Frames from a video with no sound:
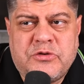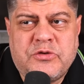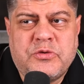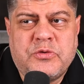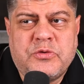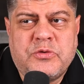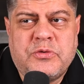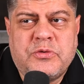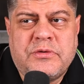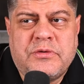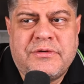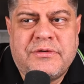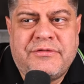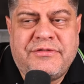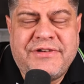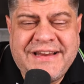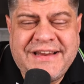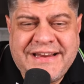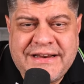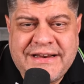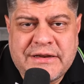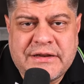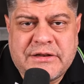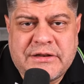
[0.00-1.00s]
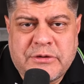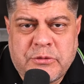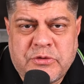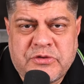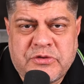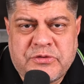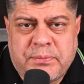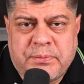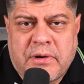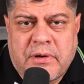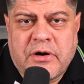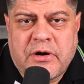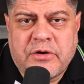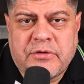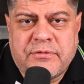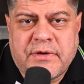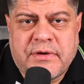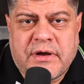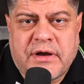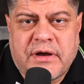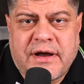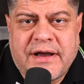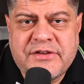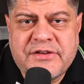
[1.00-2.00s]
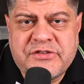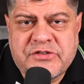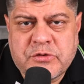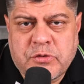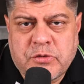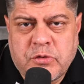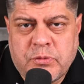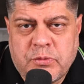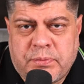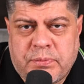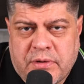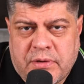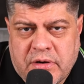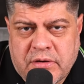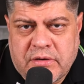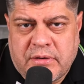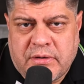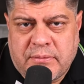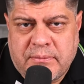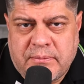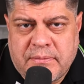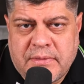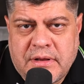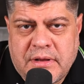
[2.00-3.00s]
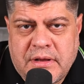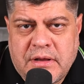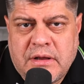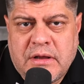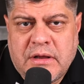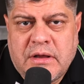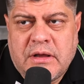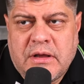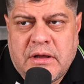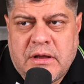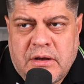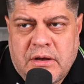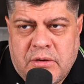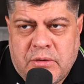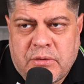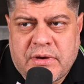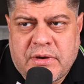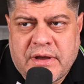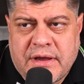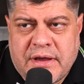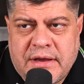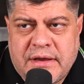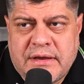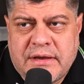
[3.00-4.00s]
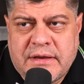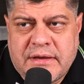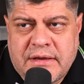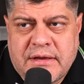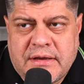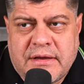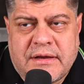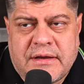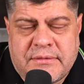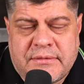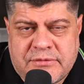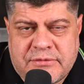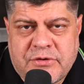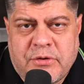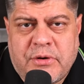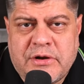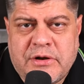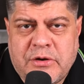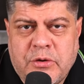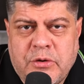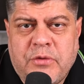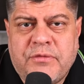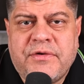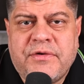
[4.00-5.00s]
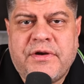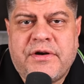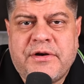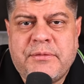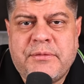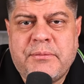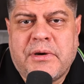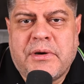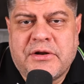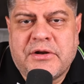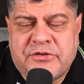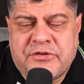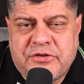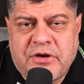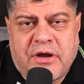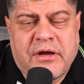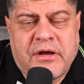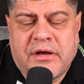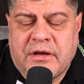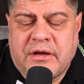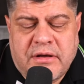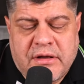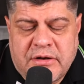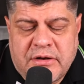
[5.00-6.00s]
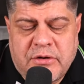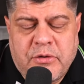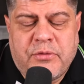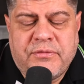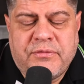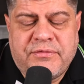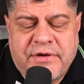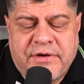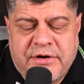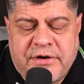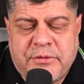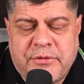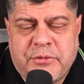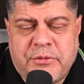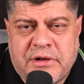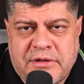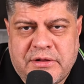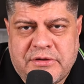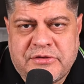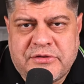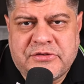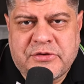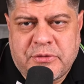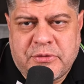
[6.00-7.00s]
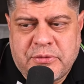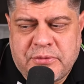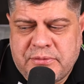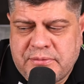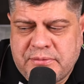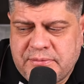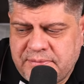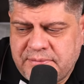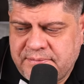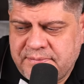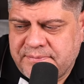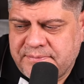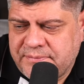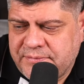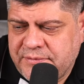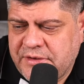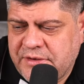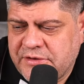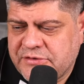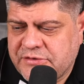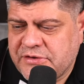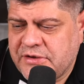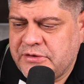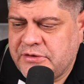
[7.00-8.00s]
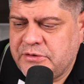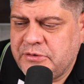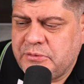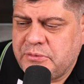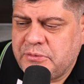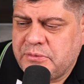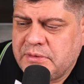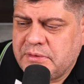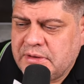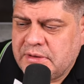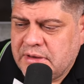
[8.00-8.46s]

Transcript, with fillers: to read it it was part of a high school program okay uh, so I know very much uh, I know very well so yes I do